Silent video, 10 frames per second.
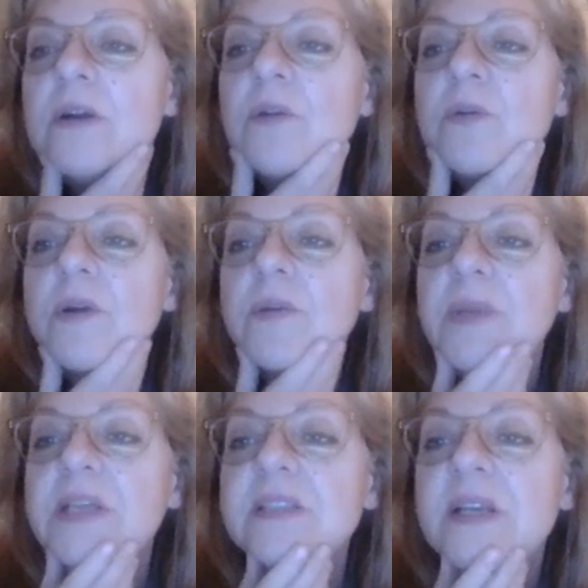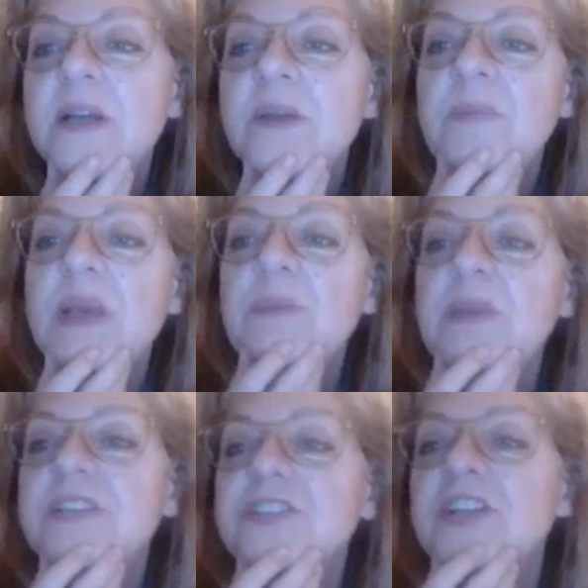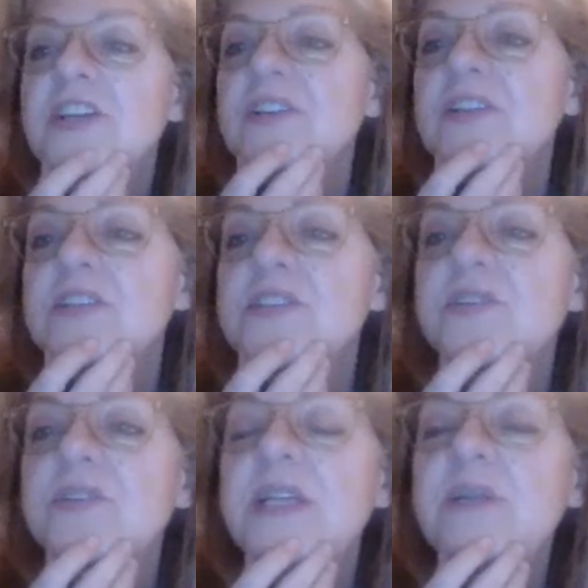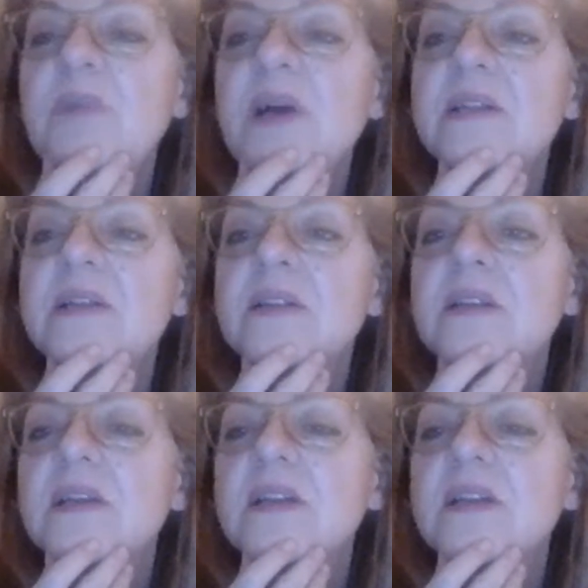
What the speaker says: Aurora Peace. Maybe share the screen button.